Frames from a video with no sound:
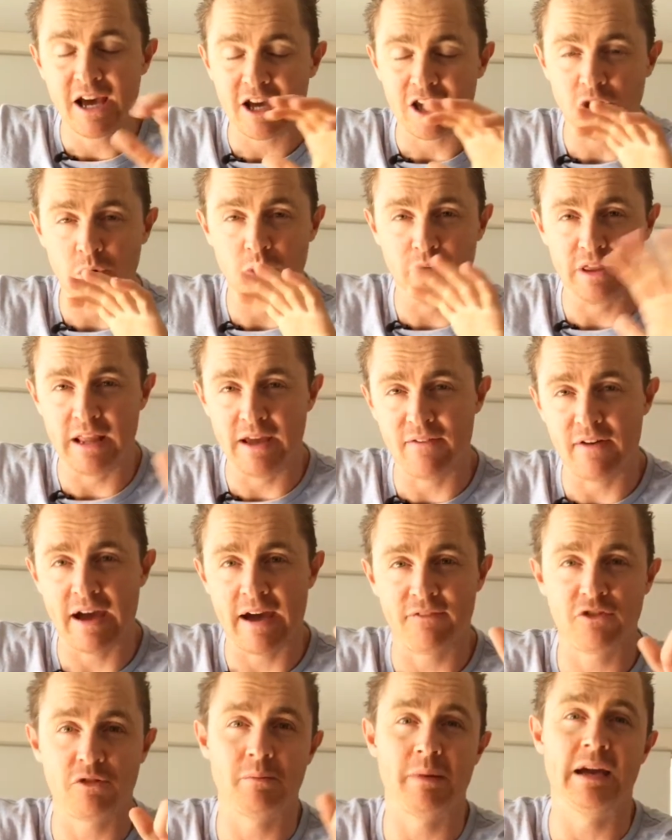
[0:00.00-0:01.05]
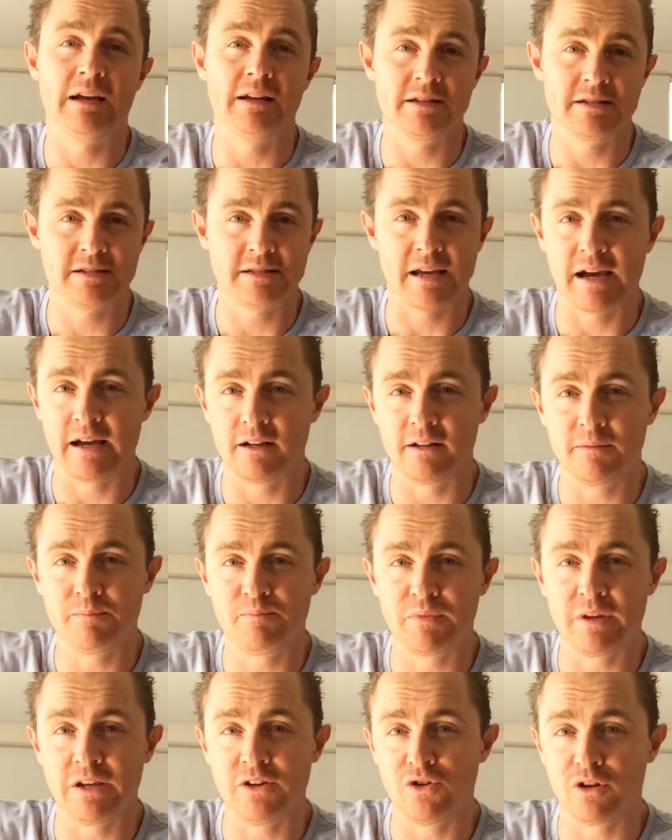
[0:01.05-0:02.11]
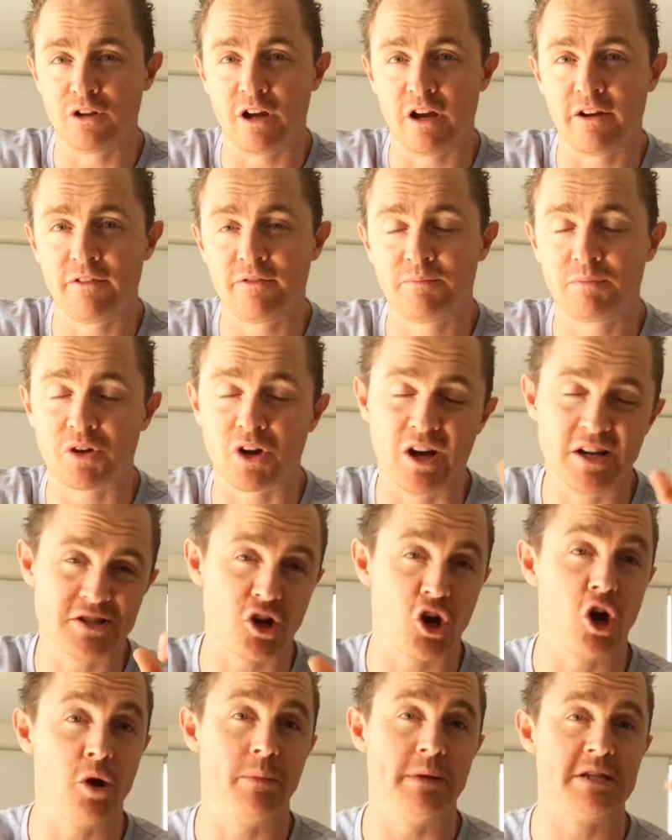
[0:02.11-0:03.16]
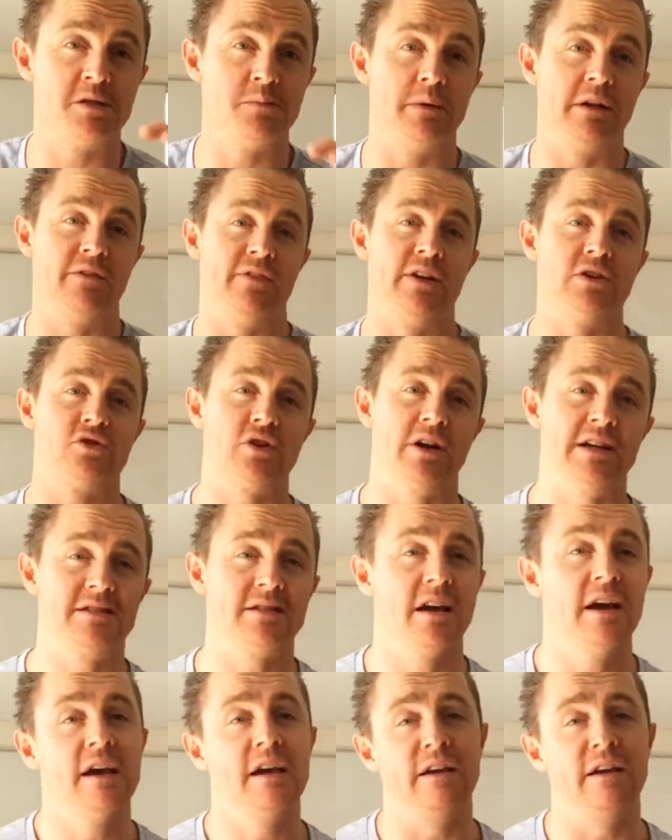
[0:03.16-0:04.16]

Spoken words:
you will never have to make a sale in your life. Guys, I hope this has been of interest.